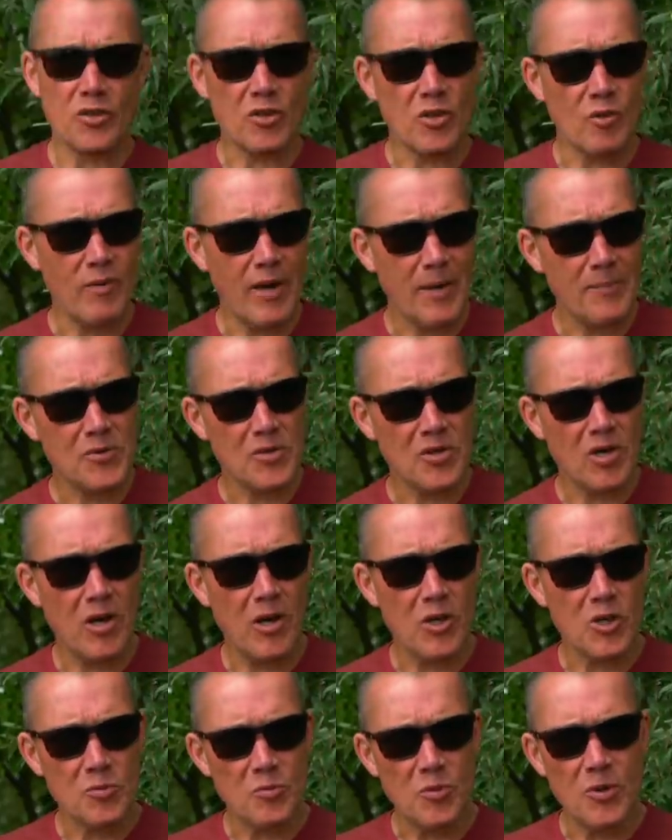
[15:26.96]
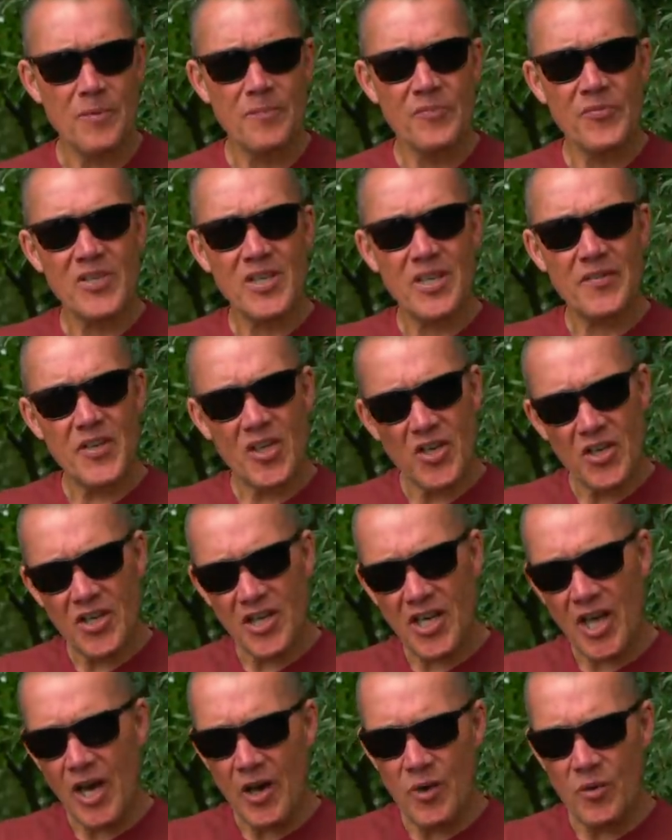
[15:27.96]
look at websites, but if you're going to
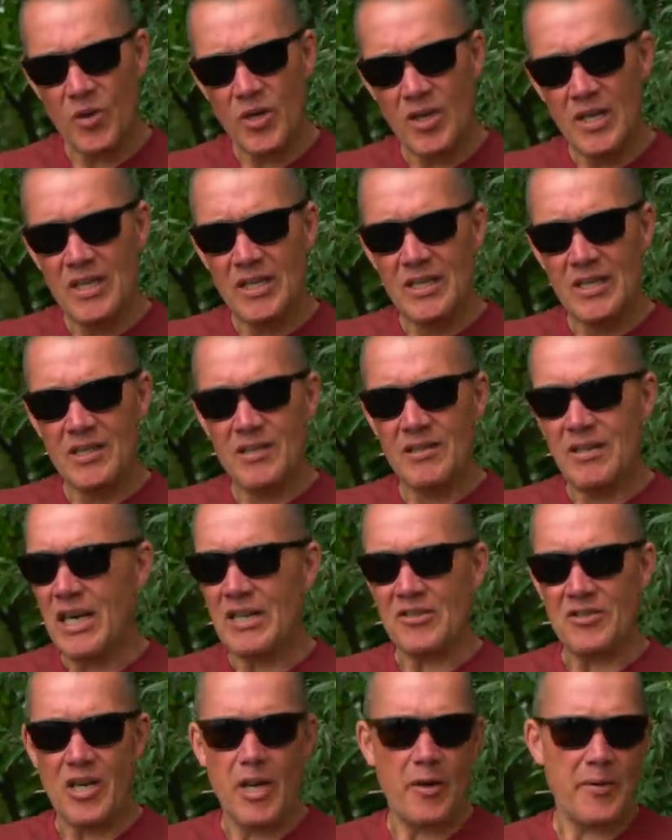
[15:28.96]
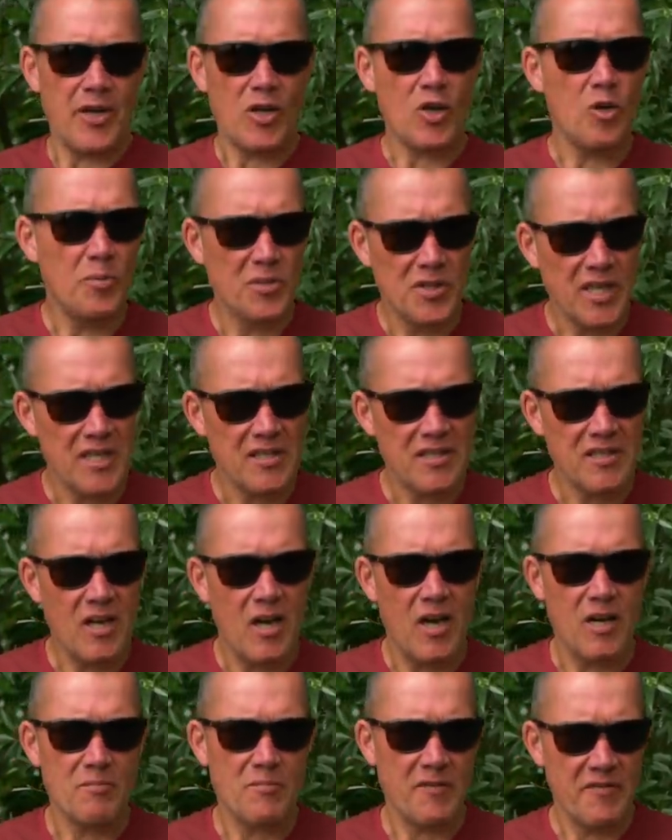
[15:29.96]
go, I don't know, in a couple of days'
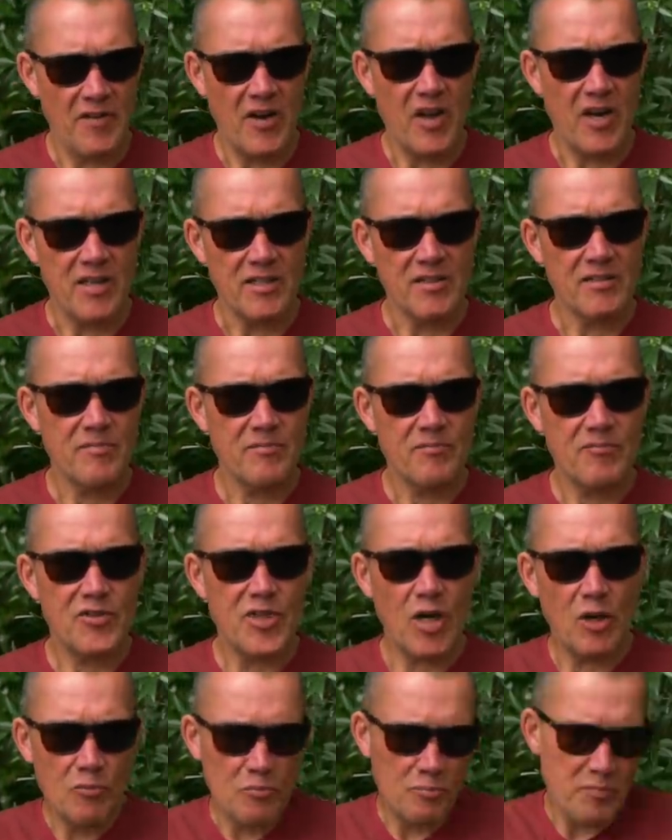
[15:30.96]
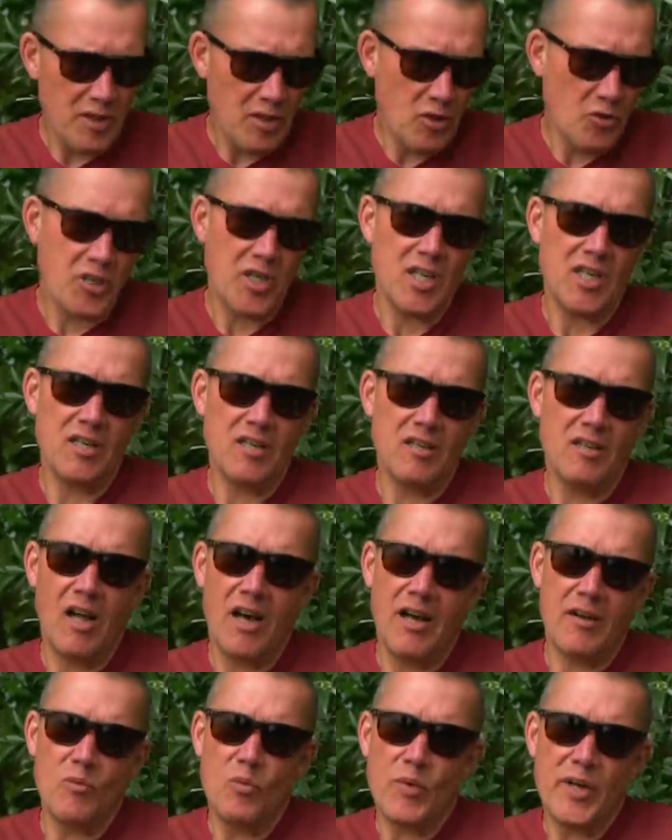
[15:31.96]
time, fine. Don't be looking
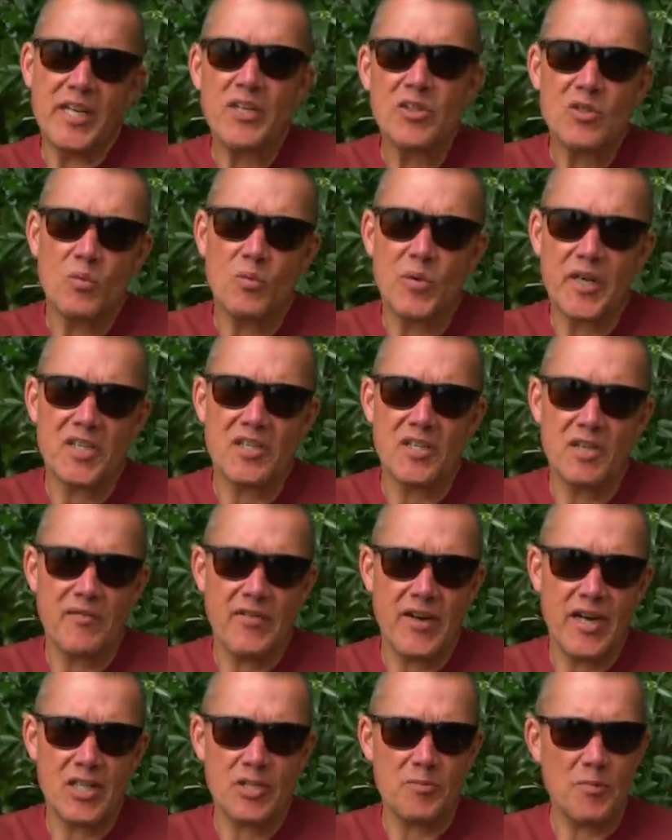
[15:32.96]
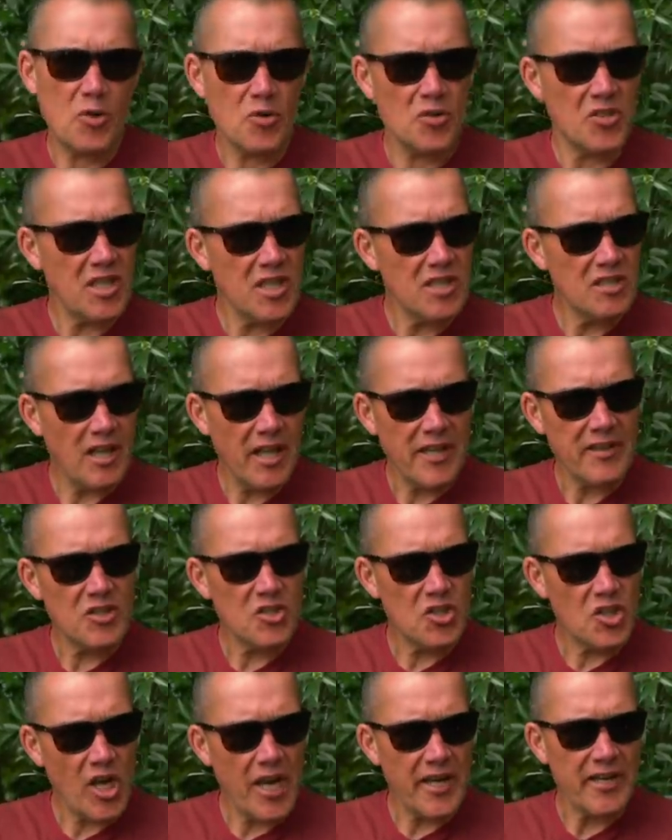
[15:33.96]
like weeks and weeks in advance, because these lakes
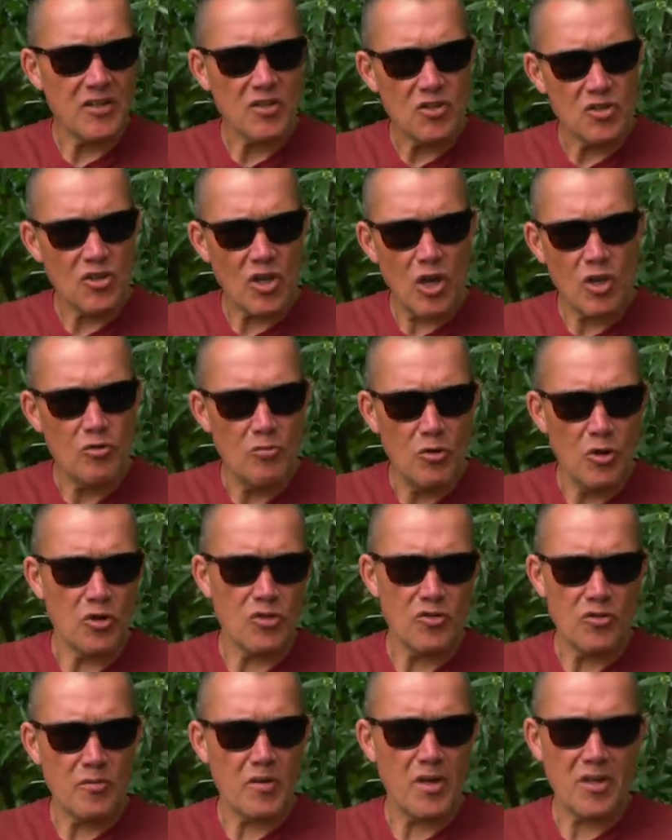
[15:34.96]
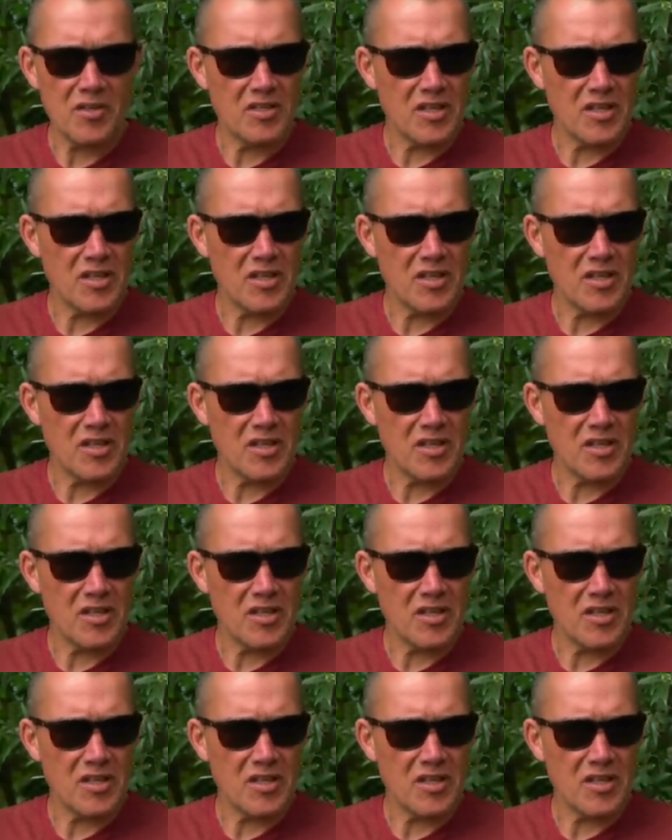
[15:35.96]
change so much from on a